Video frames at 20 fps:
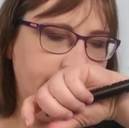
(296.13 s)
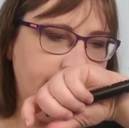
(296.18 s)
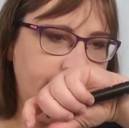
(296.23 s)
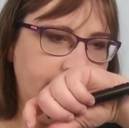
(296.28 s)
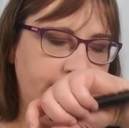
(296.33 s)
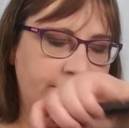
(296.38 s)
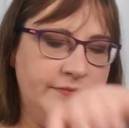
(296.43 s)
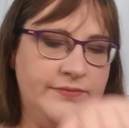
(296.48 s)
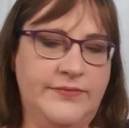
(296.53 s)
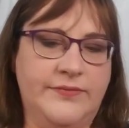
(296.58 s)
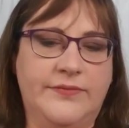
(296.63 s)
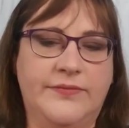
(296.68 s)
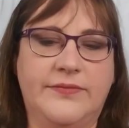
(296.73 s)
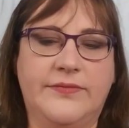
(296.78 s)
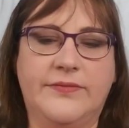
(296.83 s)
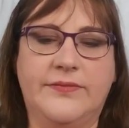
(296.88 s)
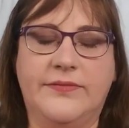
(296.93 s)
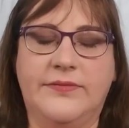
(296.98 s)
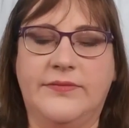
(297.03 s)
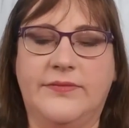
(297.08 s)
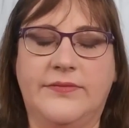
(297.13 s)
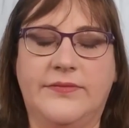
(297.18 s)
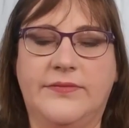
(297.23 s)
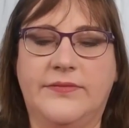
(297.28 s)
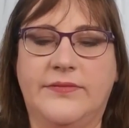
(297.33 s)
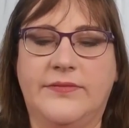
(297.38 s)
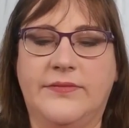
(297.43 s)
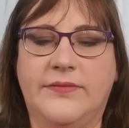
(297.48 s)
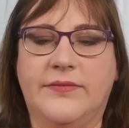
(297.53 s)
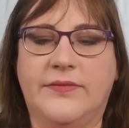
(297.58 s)

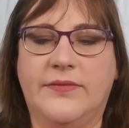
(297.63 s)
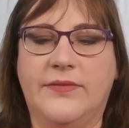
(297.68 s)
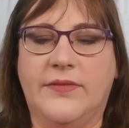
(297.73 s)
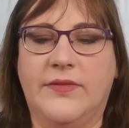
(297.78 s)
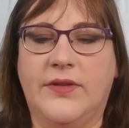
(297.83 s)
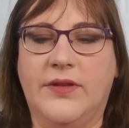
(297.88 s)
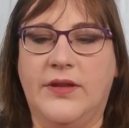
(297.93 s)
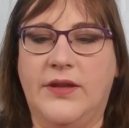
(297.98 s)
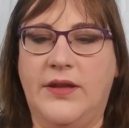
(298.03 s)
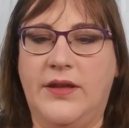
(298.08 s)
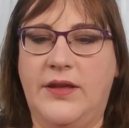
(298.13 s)
(no one is talking)